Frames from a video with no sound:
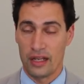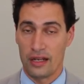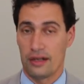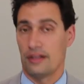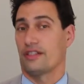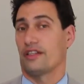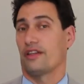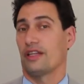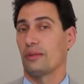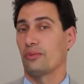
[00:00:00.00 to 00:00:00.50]

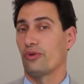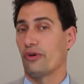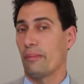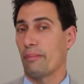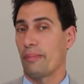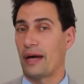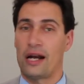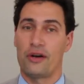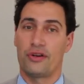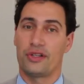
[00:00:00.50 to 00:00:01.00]
There's nothing more
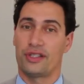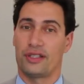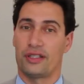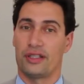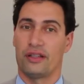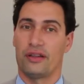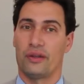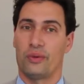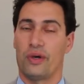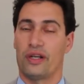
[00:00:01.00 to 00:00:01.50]

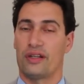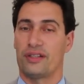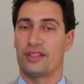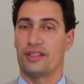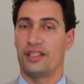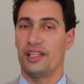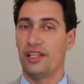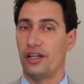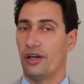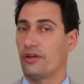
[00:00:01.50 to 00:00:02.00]
embarrassing than when a
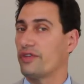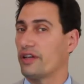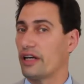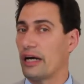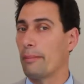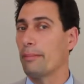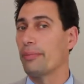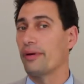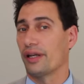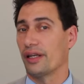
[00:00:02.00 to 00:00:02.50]
CEO of a
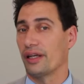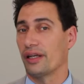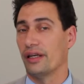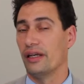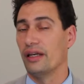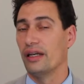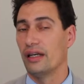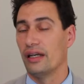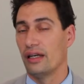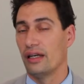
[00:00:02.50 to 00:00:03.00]
company
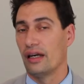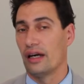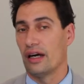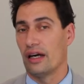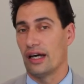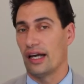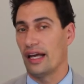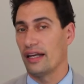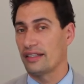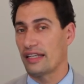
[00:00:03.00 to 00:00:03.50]

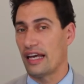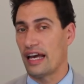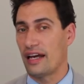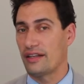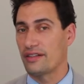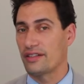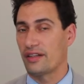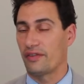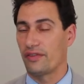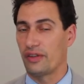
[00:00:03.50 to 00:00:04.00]
has
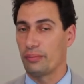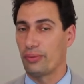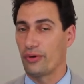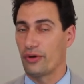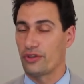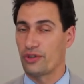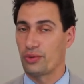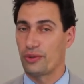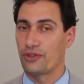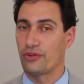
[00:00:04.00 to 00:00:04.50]
had something put
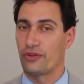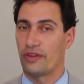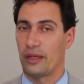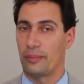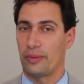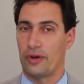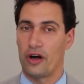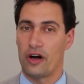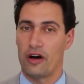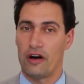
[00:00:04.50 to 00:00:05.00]
on Twitter on their
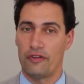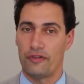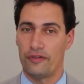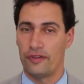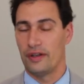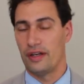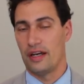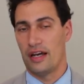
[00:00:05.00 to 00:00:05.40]
behalf,